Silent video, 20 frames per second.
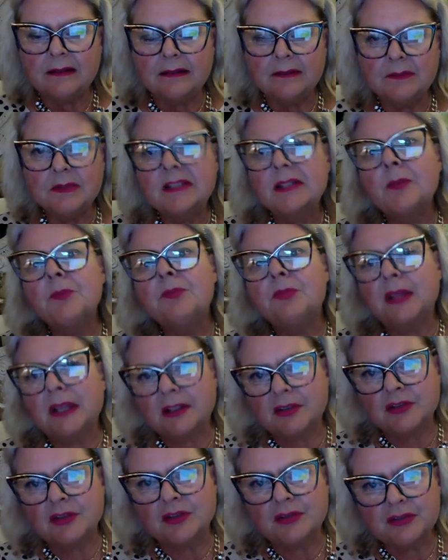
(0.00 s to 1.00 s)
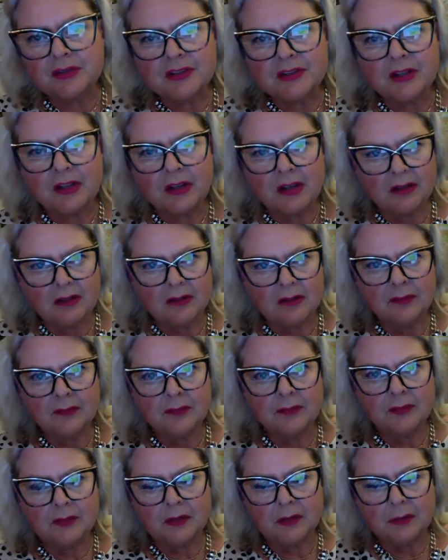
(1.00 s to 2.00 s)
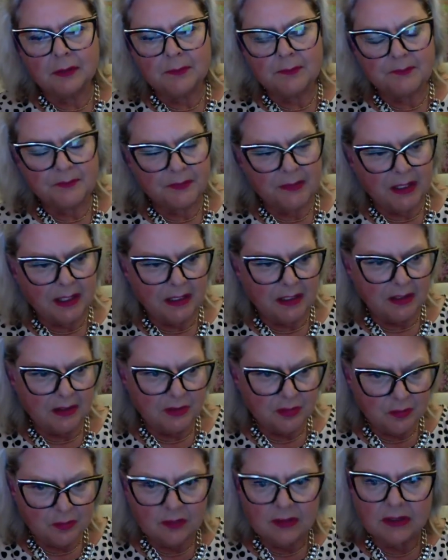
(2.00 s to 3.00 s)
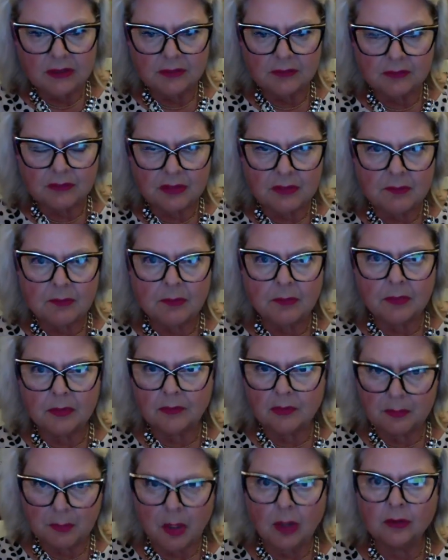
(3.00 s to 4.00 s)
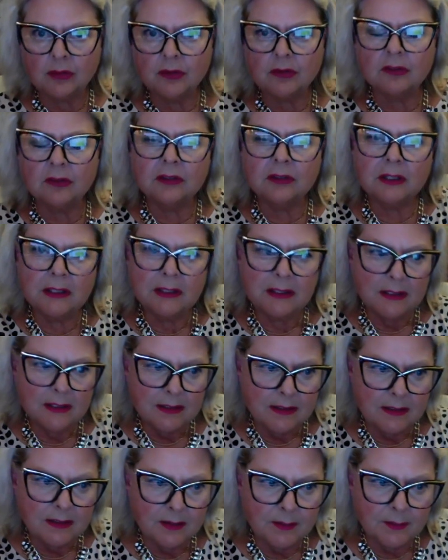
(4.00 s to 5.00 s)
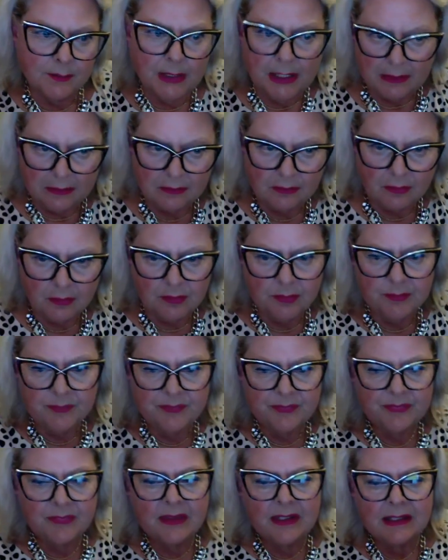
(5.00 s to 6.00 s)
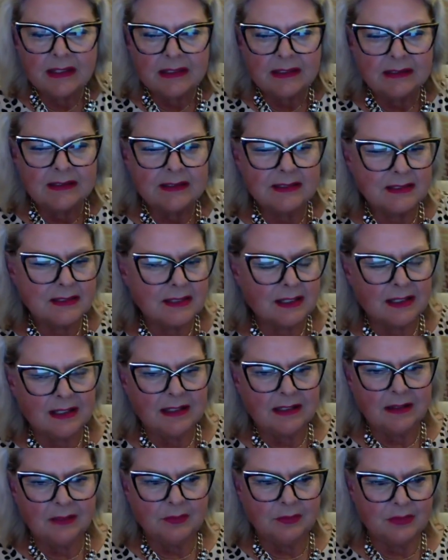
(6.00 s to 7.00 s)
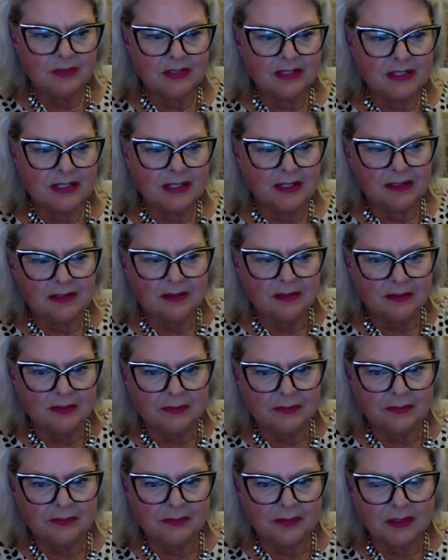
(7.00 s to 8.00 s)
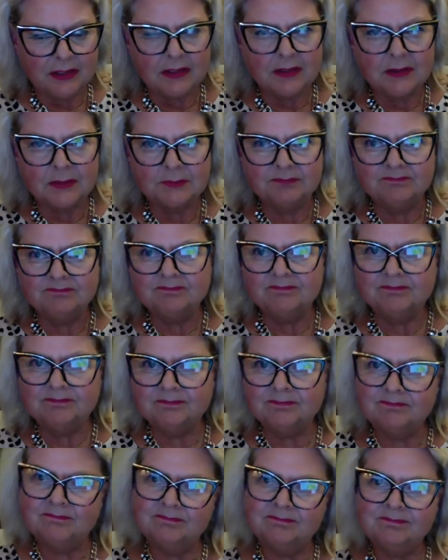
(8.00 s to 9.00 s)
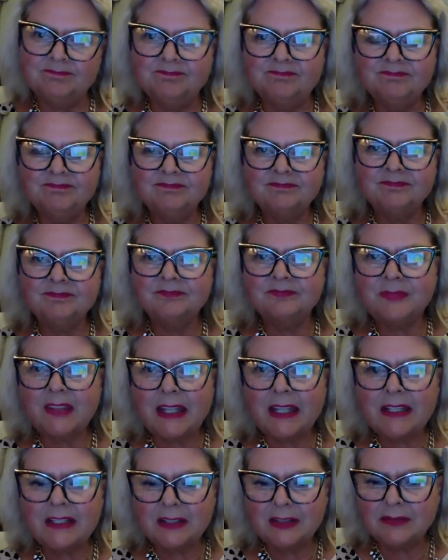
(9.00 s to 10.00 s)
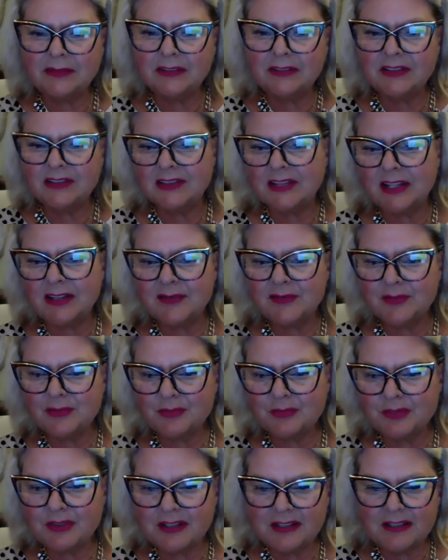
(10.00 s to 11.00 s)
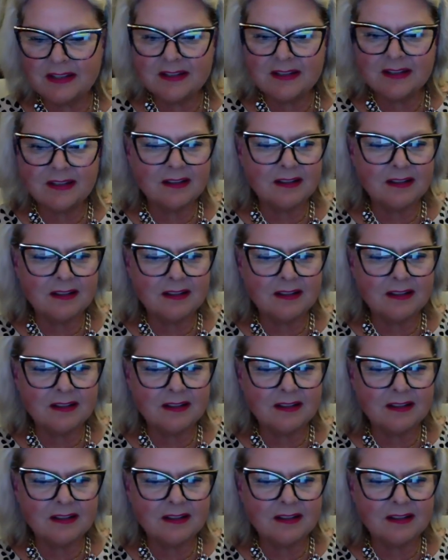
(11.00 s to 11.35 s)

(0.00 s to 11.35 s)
some pictures of a newly remodeled bathroom. The style was kind of end of the centuries,